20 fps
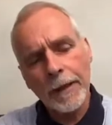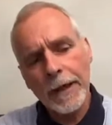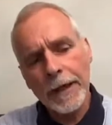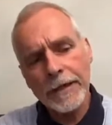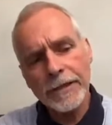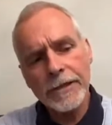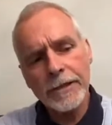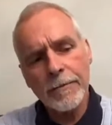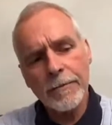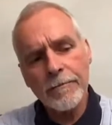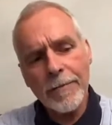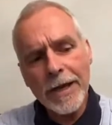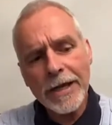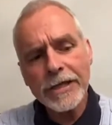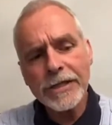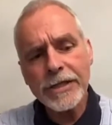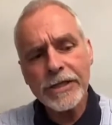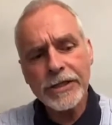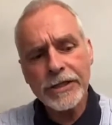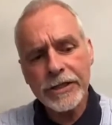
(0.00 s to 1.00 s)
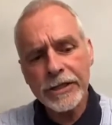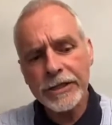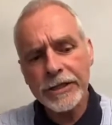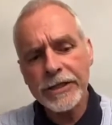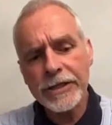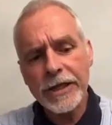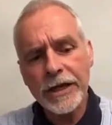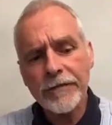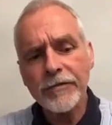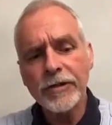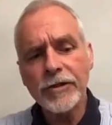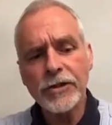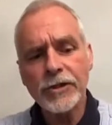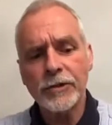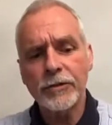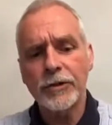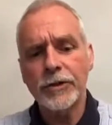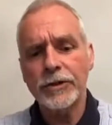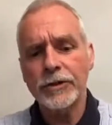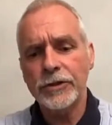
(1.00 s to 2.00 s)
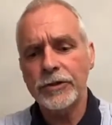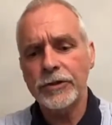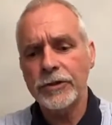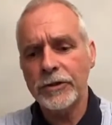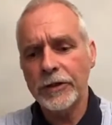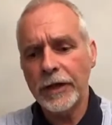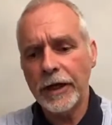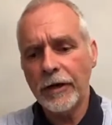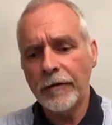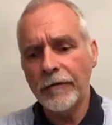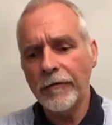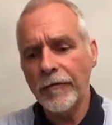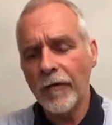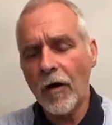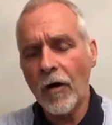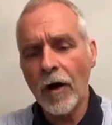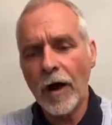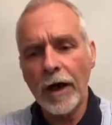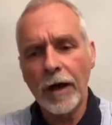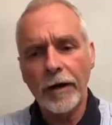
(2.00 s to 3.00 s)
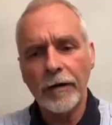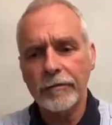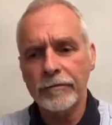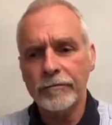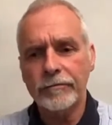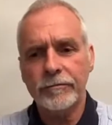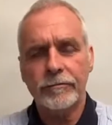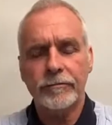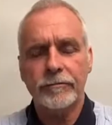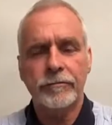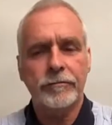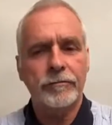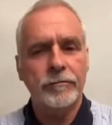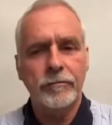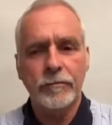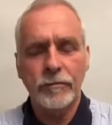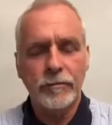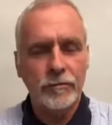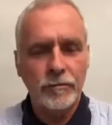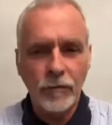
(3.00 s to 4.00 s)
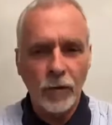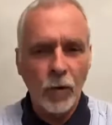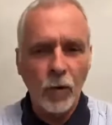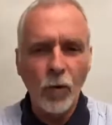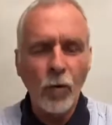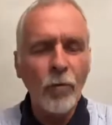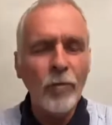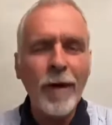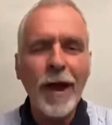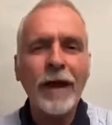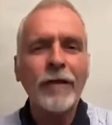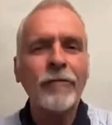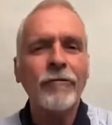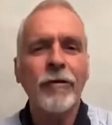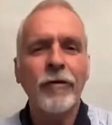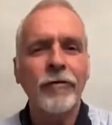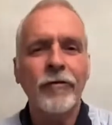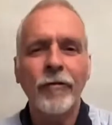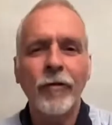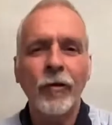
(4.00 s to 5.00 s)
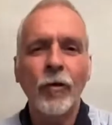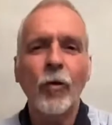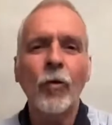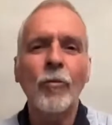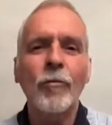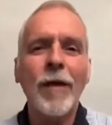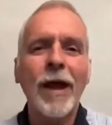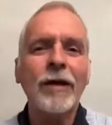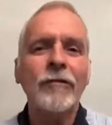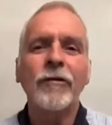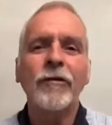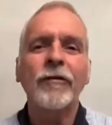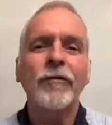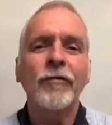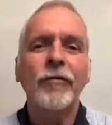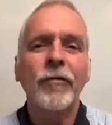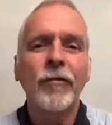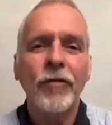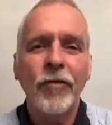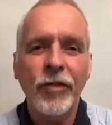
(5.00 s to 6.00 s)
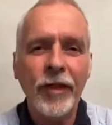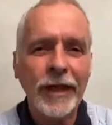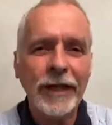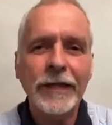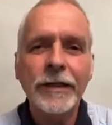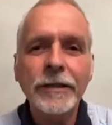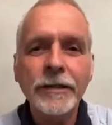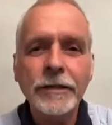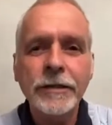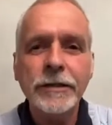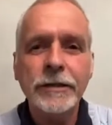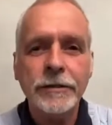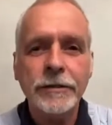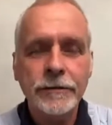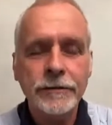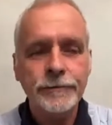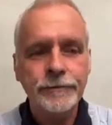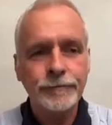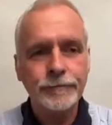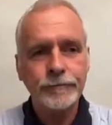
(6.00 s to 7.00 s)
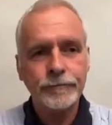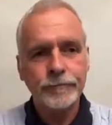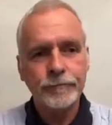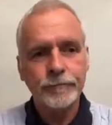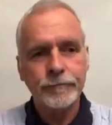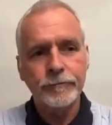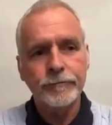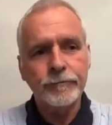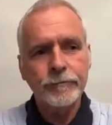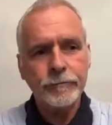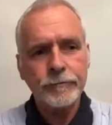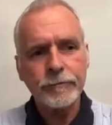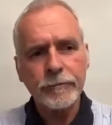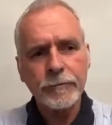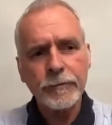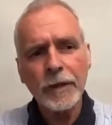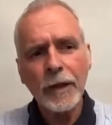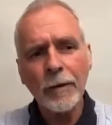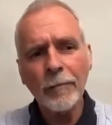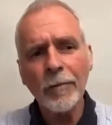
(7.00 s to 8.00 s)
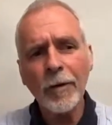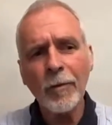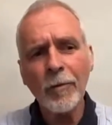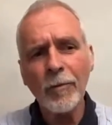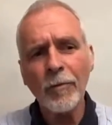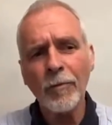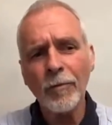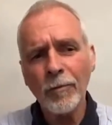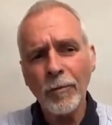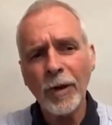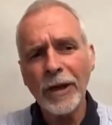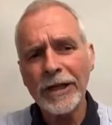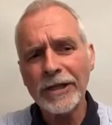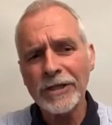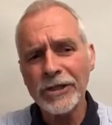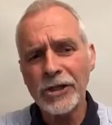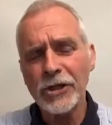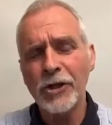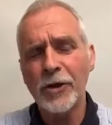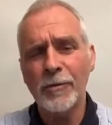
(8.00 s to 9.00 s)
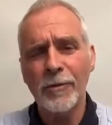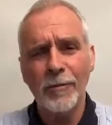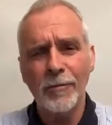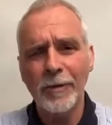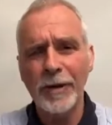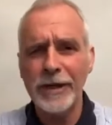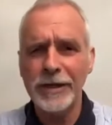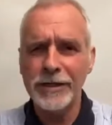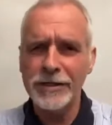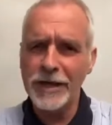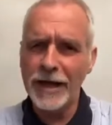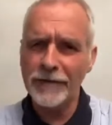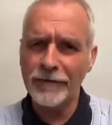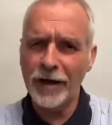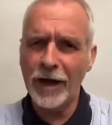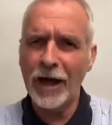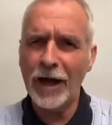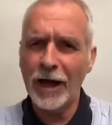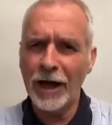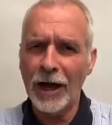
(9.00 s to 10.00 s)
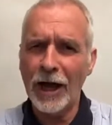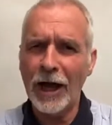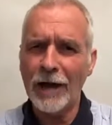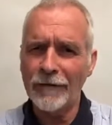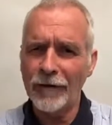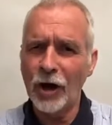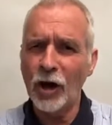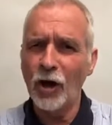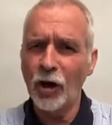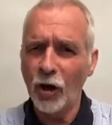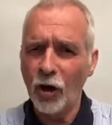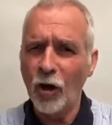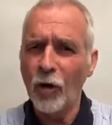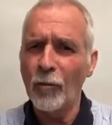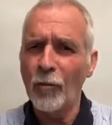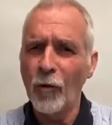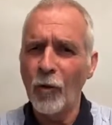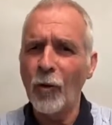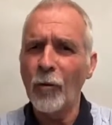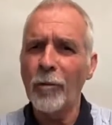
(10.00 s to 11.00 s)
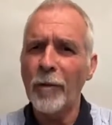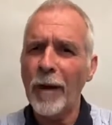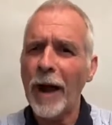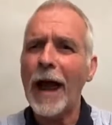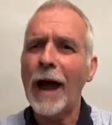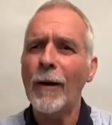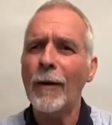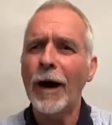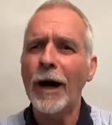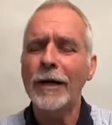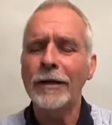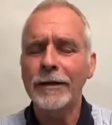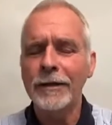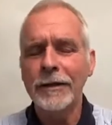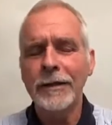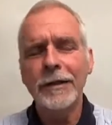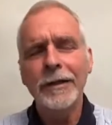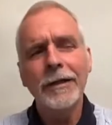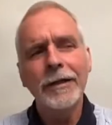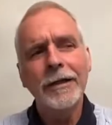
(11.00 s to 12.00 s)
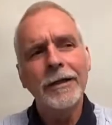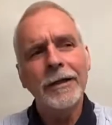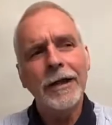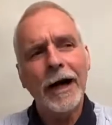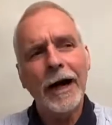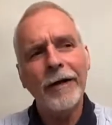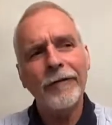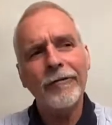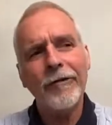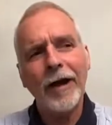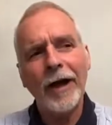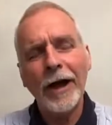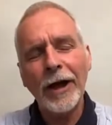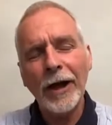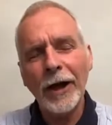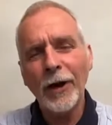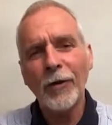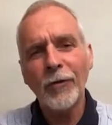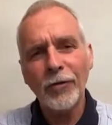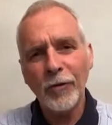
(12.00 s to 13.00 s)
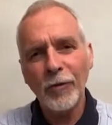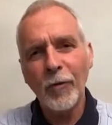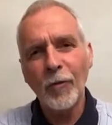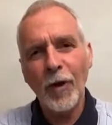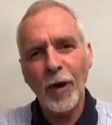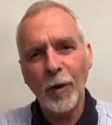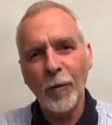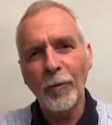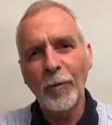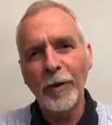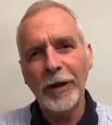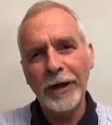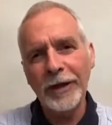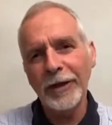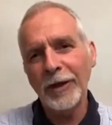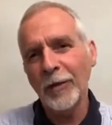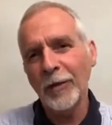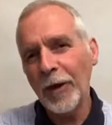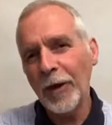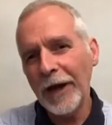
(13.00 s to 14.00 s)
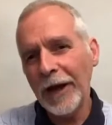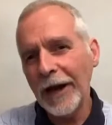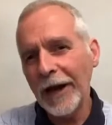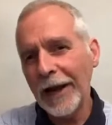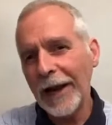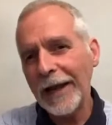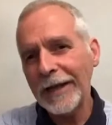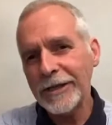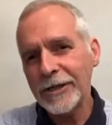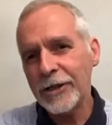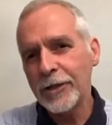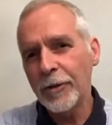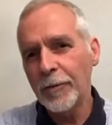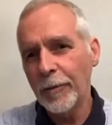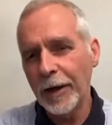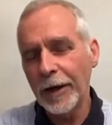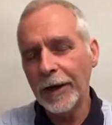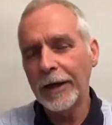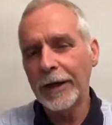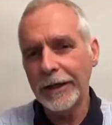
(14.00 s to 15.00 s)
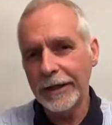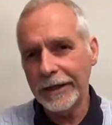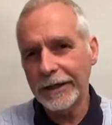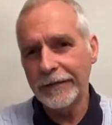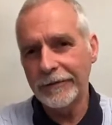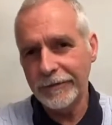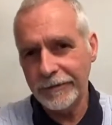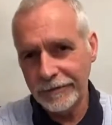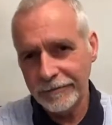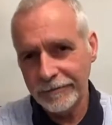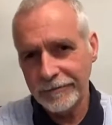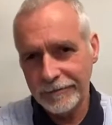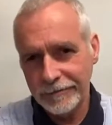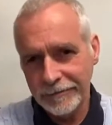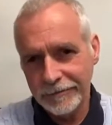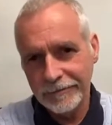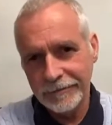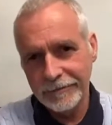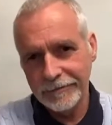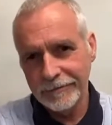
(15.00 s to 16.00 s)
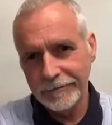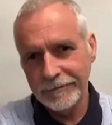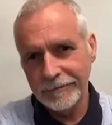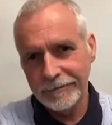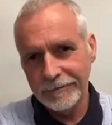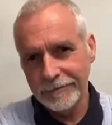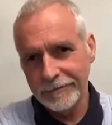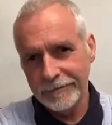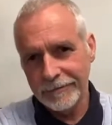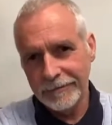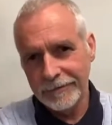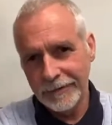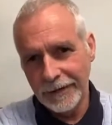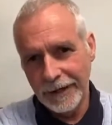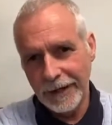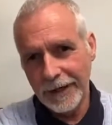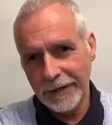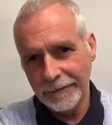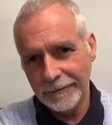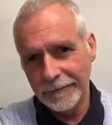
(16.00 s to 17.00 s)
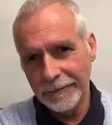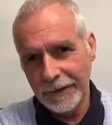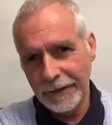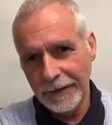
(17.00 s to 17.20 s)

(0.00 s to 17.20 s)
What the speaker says: it's a message that's given to us, you know, via all manner of things. But we as human beings have a lot more power over our health and well-being we're led to believe. Yeah.